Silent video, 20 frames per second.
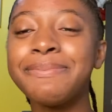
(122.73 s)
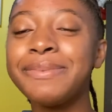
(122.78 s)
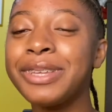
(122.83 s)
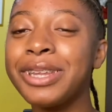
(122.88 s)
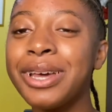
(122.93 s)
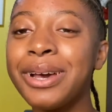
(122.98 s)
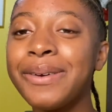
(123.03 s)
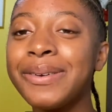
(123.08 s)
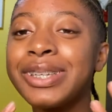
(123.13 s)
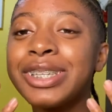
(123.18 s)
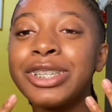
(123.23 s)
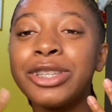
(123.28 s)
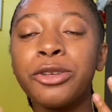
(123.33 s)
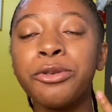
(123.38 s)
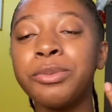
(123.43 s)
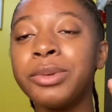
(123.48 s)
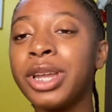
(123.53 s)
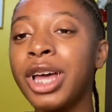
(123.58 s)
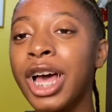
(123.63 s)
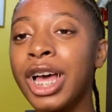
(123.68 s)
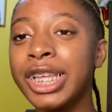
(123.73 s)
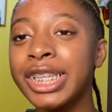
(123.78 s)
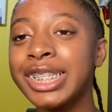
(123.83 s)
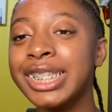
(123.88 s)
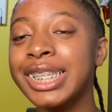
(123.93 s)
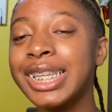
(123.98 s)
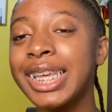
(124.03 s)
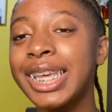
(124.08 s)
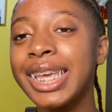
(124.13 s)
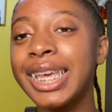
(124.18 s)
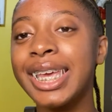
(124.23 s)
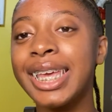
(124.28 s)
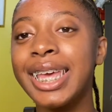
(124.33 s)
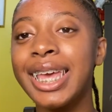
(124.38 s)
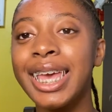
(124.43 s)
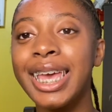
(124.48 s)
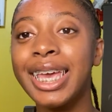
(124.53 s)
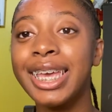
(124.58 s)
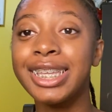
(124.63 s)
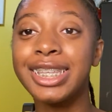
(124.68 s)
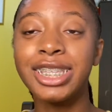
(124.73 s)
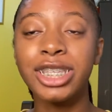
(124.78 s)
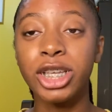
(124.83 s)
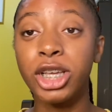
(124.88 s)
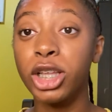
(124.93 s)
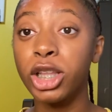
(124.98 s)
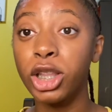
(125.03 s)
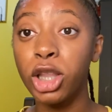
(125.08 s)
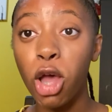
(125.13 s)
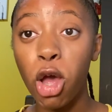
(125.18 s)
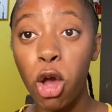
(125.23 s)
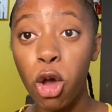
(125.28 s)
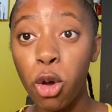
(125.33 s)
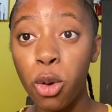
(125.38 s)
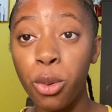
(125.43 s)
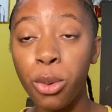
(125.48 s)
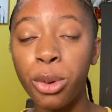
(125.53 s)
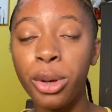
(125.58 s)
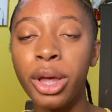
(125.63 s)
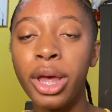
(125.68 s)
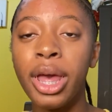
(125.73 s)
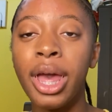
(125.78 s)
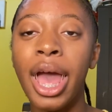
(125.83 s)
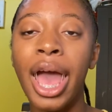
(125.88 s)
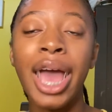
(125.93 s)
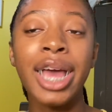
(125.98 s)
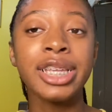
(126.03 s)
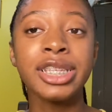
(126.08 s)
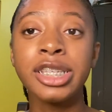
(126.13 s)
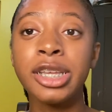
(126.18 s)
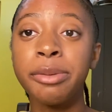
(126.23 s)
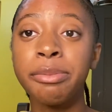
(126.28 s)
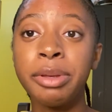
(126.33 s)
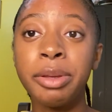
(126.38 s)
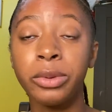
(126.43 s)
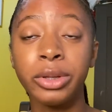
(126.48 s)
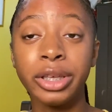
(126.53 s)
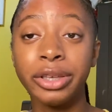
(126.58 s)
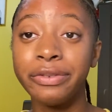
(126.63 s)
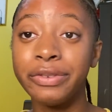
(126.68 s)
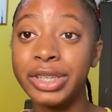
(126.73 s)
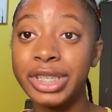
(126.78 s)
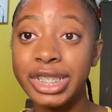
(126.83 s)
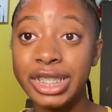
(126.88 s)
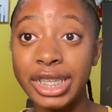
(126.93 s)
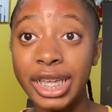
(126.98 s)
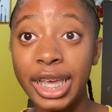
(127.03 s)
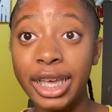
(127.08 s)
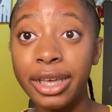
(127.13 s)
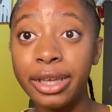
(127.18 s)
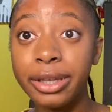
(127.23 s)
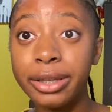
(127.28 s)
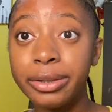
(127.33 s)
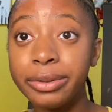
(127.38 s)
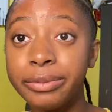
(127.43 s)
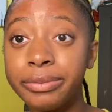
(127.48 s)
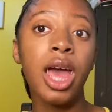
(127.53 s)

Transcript: you know, its luminosity, its glow, as some people even say.